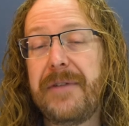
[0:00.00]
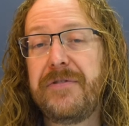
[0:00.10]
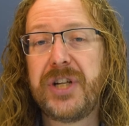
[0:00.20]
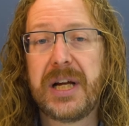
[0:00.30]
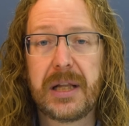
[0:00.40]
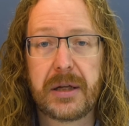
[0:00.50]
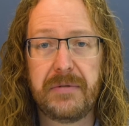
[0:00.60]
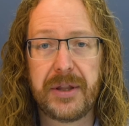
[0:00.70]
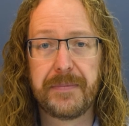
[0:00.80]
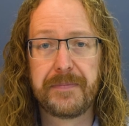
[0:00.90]
averaging
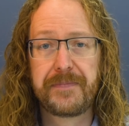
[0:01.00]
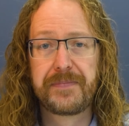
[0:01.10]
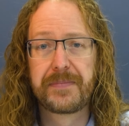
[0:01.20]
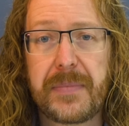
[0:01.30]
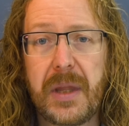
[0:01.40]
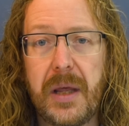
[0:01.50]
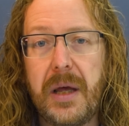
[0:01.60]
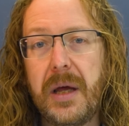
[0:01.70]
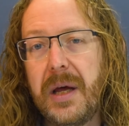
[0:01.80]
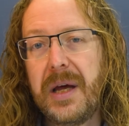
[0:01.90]
algorithm.
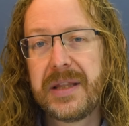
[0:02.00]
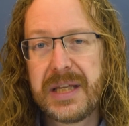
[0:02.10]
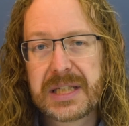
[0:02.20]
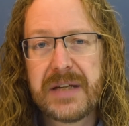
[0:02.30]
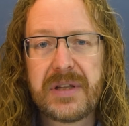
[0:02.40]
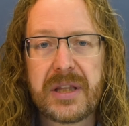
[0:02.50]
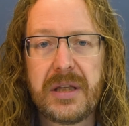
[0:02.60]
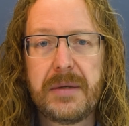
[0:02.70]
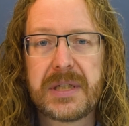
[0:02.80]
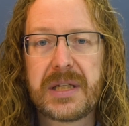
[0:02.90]
This gives the
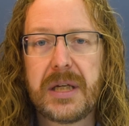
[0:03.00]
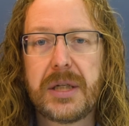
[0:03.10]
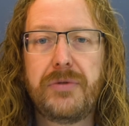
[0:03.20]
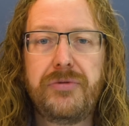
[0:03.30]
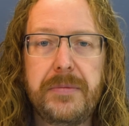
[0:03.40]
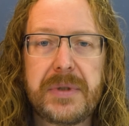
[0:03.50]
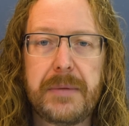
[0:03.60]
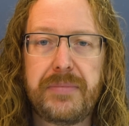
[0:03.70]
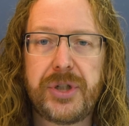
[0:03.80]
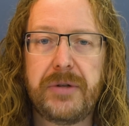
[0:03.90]
thermostat a room
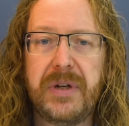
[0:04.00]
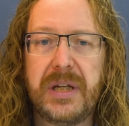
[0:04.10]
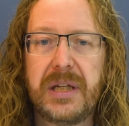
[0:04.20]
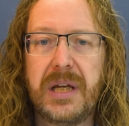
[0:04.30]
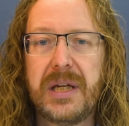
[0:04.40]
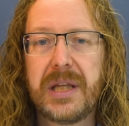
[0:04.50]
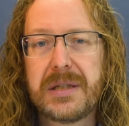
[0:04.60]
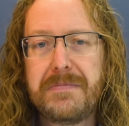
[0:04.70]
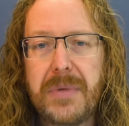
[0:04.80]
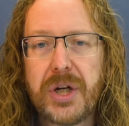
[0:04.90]
temperature reading that
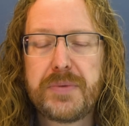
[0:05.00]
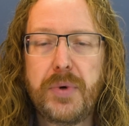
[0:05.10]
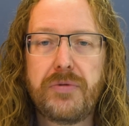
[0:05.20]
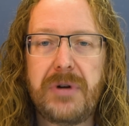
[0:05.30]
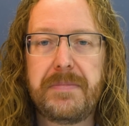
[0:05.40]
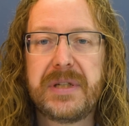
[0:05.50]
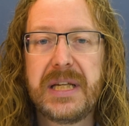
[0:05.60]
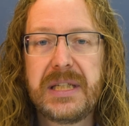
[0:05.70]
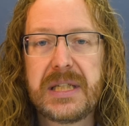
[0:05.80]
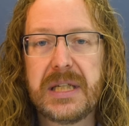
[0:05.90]
is much more
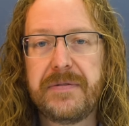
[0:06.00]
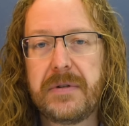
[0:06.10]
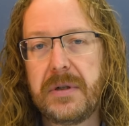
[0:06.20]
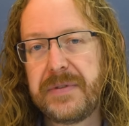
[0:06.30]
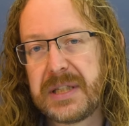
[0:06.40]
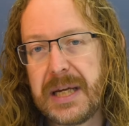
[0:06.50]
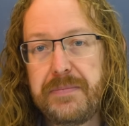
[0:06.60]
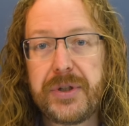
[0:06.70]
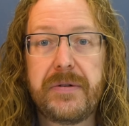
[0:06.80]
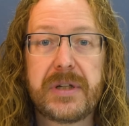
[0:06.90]
representative of the
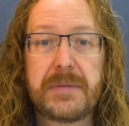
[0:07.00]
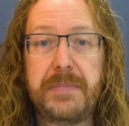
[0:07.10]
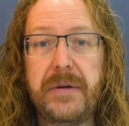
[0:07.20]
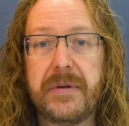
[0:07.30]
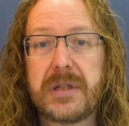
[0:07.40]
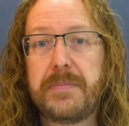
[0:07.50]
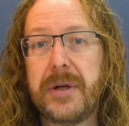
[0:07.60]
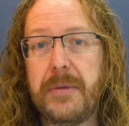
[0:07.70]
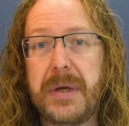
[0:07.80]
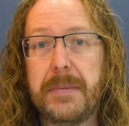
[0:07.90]
temperature experienced
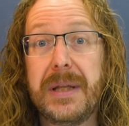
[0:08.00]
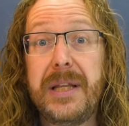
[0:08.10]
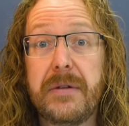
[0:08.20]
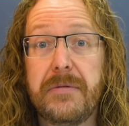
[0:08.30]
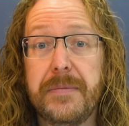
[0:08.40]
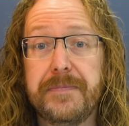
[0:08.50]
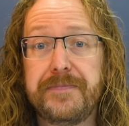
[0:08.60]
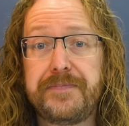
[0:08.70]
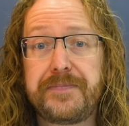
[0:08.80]
by the people in the room.